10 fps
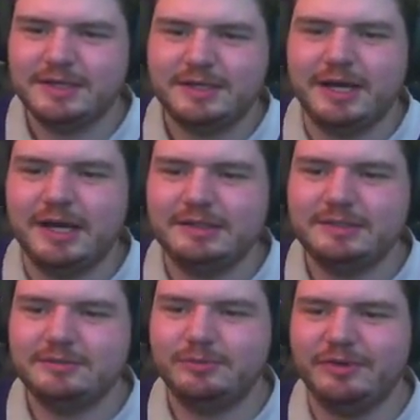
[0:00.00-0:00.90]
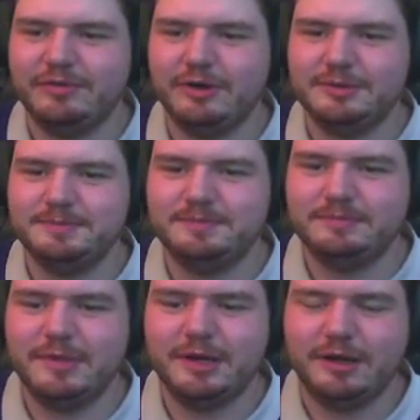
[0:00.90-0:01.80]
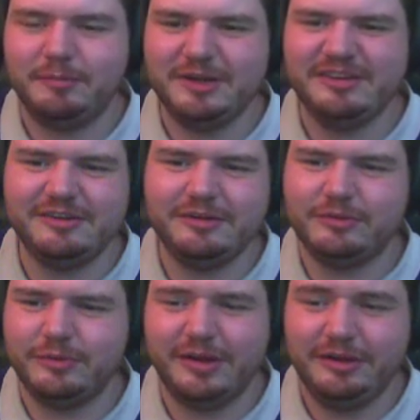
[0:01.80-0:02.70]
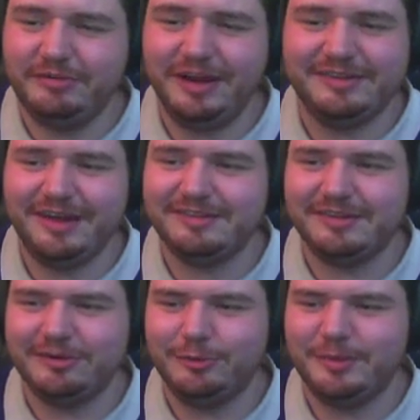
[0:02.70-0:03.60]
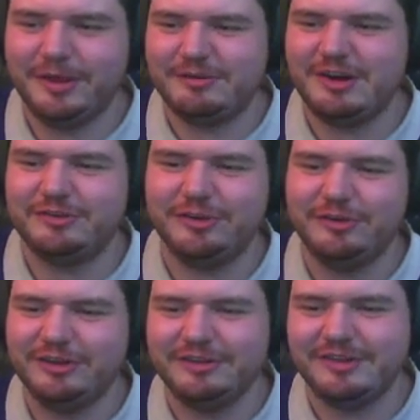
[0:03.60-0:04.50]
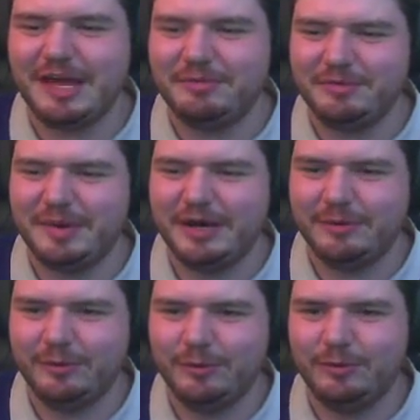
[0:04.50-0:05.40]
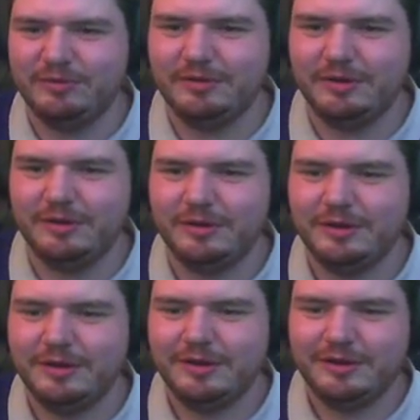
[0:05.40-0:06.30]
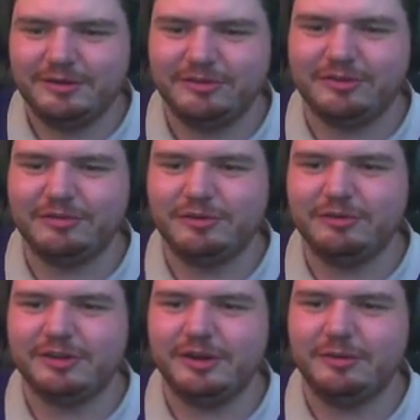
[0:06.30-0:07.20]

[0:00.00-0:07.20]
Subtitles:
yeah, I've been listening to it. It's fantastic. You know, Peter Crouch goes in depth about all of the stuff he used to get